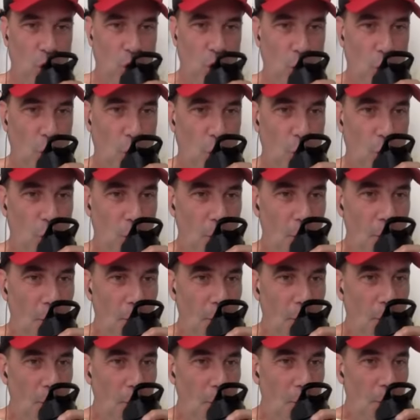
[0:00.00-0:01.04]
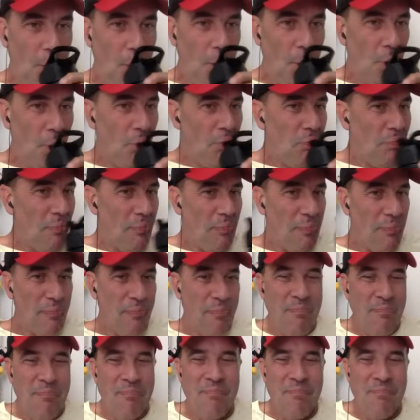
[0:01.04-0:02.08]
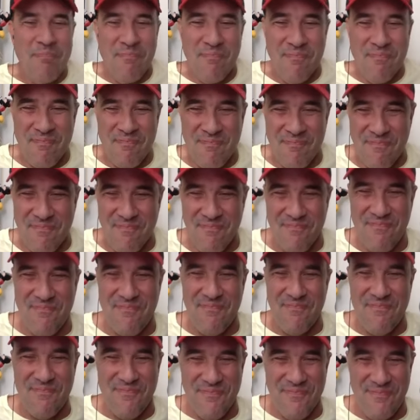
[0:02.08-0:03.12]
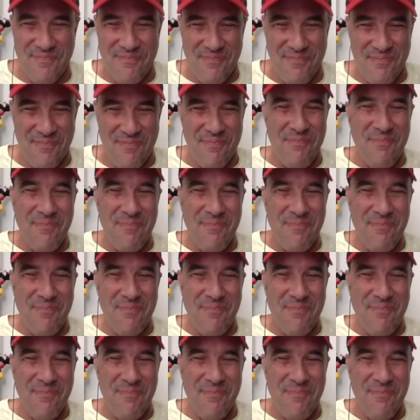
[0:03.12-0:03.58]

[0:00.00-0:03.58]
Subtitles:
[no speech]